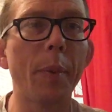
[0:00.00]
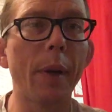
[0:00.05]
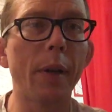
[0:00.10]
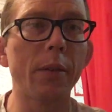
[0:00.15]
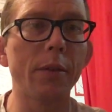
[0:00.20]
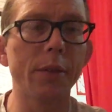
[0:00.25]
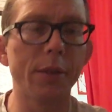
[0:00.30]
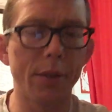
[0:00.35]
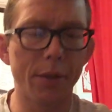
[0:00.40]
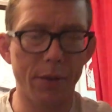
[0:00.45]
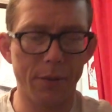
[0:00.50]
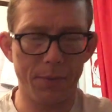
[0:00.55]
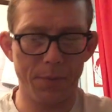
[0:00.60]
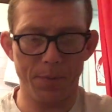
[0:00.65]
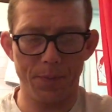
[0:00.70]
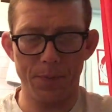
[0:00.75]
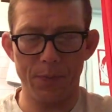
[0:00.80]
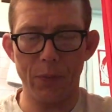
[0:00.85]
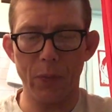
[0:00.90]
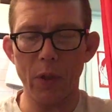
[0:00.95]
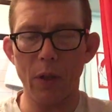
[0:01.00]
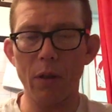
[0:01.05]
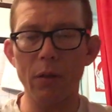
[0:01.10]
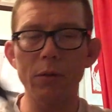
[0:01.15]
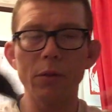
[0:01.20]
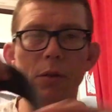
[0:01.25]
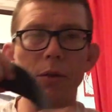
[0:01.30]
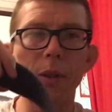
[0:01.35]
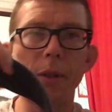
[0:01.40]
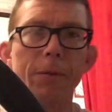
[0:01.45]
belts are a
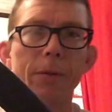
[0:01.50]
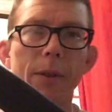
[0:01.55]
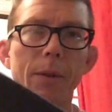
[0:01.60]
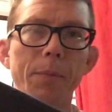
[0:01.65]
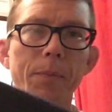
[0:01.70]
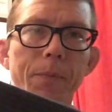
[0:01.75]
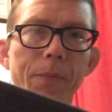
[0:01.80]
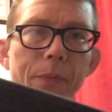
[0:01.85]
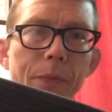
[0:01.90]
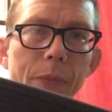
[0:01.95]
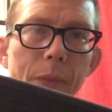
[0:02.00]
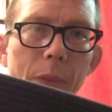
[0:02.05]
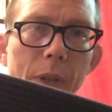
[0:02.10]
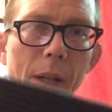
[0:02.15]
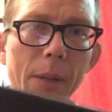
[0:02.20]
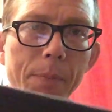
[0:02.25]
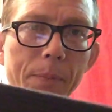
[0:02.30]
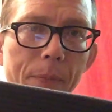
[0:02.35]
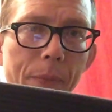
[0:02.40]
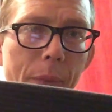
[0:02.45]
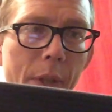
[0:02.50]
little different, right?